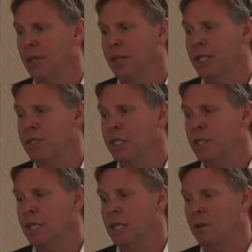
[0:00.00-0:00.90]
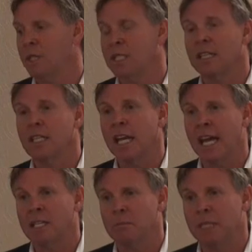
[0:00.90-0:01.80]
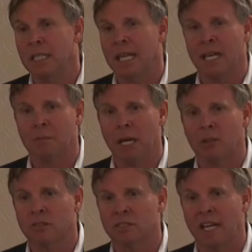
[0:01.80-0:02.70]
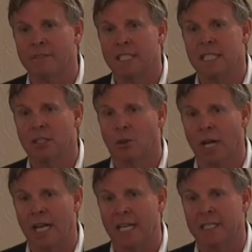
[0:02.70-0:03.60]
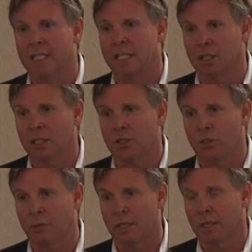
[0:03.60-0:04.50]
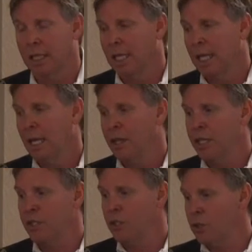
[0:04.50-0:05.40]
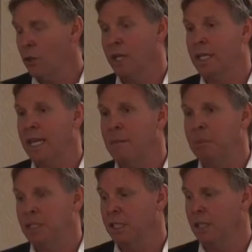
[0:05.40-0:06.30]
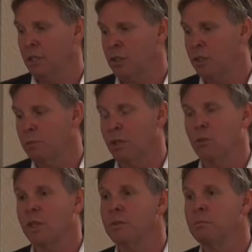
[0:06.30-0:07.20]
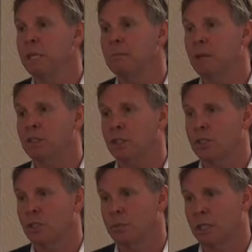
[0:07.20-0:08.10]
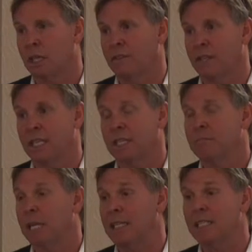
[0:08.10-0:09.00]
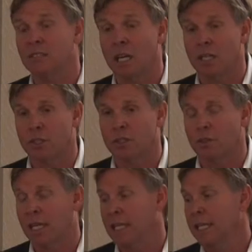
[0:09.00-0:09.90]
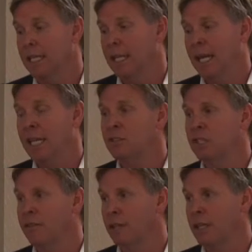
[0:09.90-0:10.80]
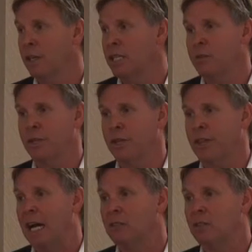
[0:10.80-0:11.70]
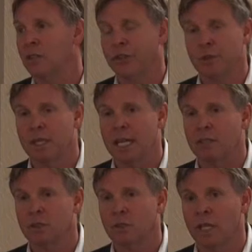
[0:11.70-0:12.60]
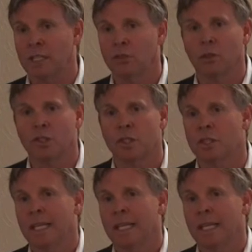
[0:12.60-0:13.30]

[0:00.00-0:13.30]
This is, we said that you had to be at about 70 gray to kill a tumor. This is showing that particular tumor with much of the tumor covered by at least 100 gray and several areas with 1,000 to 3,000 gray. So it's